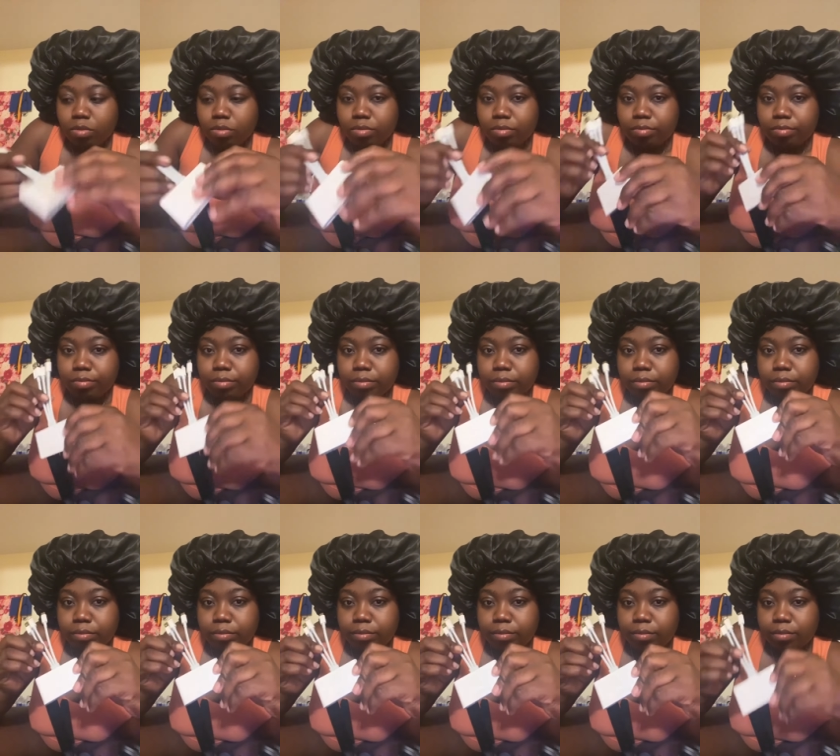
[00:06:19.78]
I could
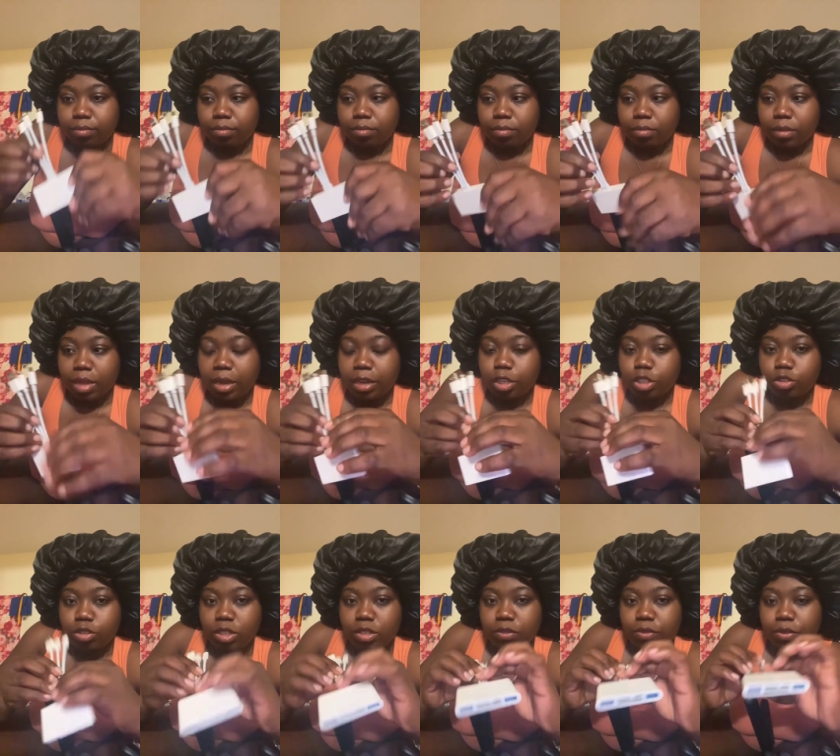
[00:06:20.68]
transfer
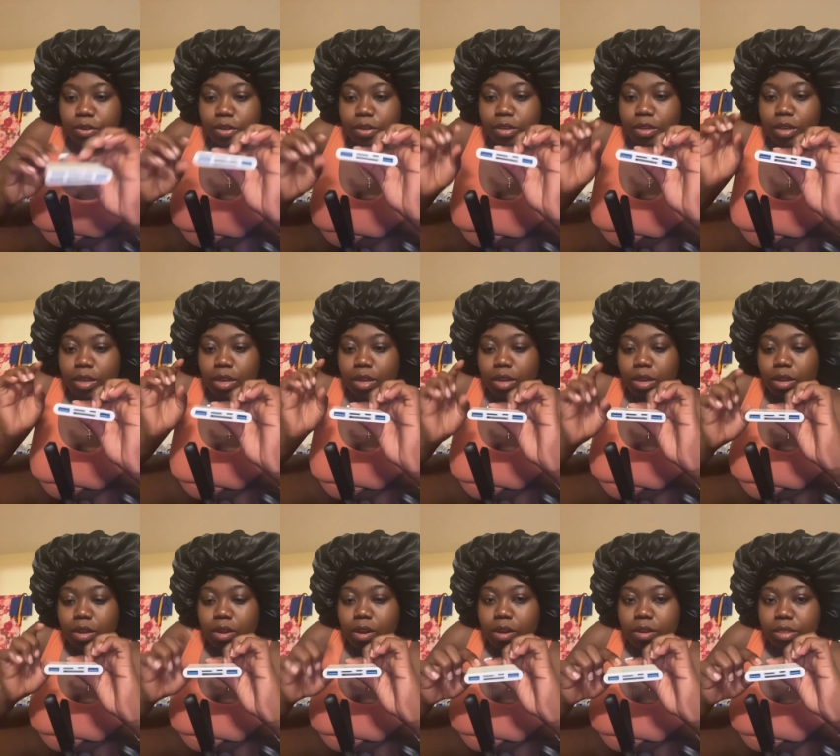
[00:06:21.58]
content from the
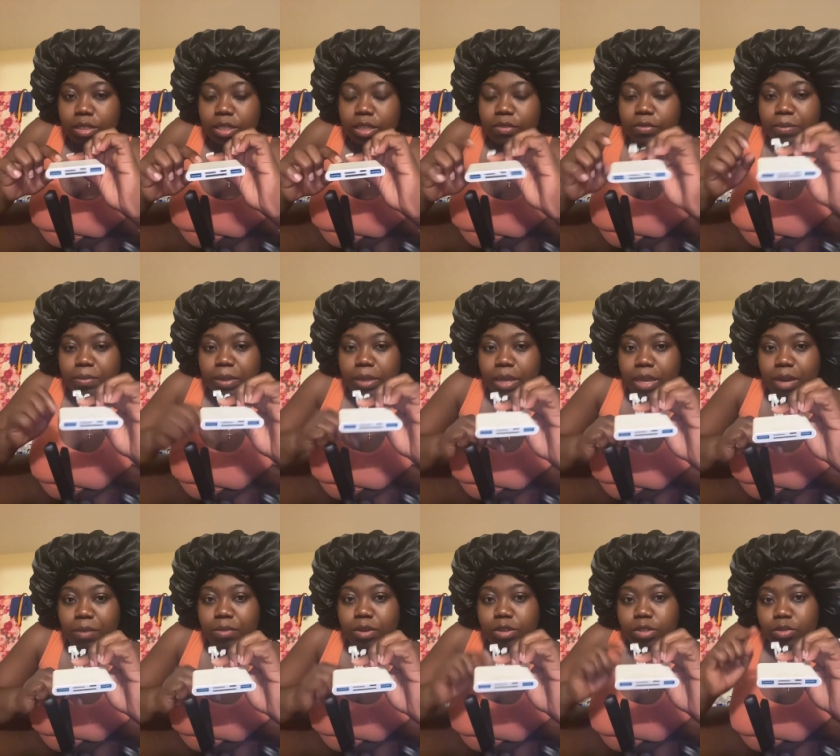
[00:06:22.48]
camera to through
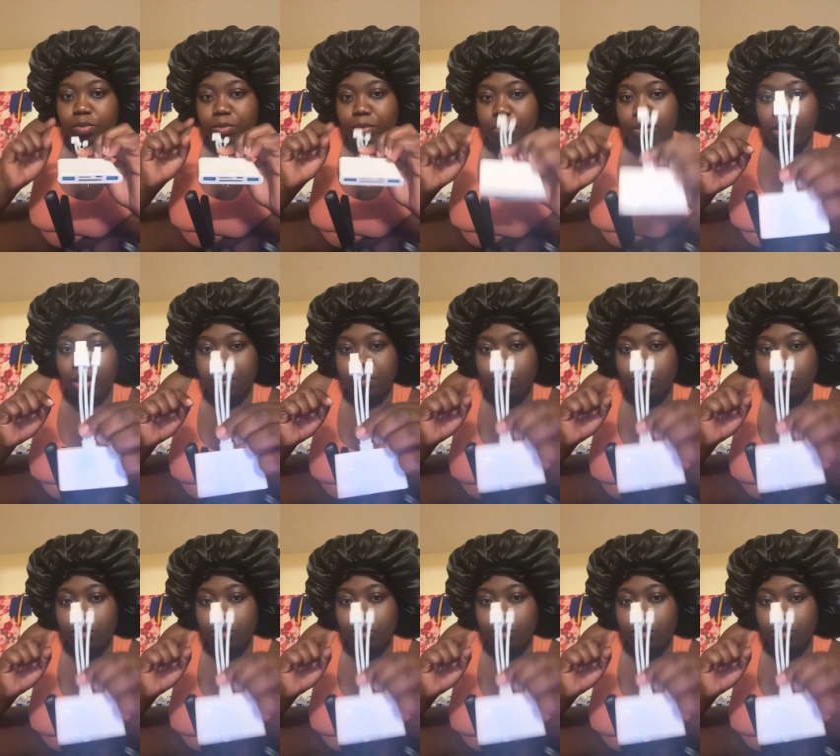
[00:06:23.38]
my phone